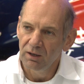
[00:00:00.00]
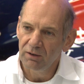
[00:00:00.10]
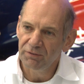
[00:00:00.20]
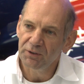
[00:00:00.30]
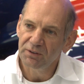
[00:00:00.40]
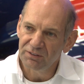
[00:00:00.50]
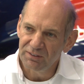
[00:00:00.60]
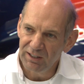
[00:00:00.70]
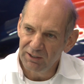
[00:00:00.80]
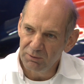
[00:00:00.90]
Our focus
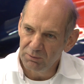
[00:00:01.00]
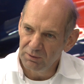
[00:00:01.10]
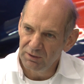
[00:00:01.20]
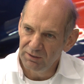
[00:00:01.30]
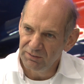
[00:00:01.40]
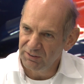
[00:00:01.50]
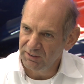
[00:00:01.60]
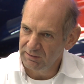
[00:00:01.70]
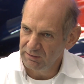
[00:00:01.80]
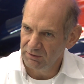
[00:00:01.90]
now
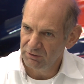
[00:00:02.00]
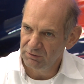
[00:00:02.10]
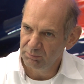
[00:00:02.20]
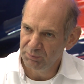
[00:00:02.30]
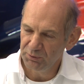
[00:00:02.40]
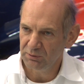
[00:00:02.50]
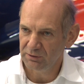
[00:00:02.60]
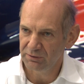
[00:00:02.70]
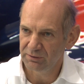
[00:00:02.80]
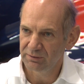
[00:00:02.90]
internally is
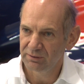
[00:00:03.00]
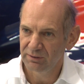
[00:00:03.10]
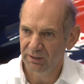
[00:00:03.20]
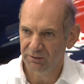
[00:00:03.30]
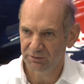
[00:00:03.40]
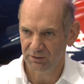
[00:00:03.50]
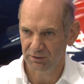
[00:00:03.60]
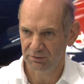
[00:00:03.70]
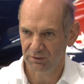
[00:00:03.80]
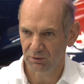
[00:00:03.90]
purely on next
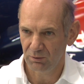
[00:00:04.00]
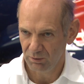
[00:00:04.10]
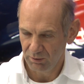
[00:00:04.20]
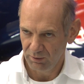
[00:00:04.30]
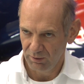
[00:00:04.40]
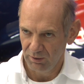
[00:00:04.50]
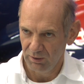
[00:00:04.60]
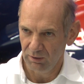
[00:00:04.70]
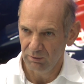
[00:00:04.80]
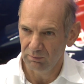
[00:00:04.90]
year, so
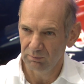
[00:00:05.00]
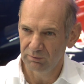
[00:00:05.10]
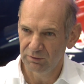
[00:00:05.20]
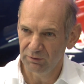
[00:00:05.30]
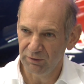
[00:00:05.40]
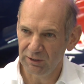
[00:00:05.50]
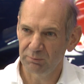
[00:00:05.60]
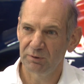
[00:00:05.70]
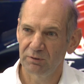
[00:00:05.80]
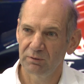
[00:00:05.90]

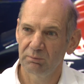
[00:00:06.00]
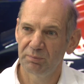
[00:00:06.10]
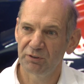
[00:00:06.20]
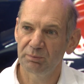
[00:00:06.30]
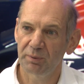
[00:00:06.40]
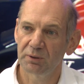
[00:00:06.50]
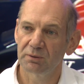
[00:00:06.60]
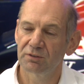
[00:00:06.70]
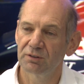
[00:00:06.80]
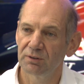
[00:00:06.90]
development
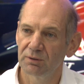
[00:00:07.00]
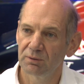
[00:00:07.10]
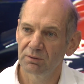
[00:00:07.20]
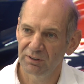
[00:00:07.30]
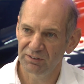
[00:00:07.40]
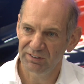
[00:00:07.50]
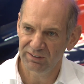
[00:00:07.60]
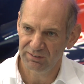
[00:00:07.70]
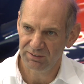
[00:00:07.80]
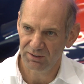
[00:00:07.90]
bespoke to this
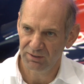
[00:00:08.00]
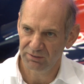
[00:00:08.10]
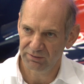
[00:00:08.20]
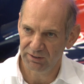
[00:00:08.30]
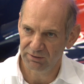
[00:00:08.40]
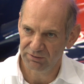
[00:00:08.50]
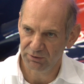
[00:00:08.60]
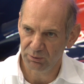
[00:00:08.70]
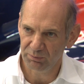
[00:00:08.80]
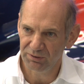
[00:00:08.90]
year's car has now
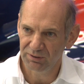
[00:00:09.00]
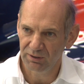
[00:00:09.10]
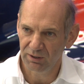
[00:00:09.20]
stopped.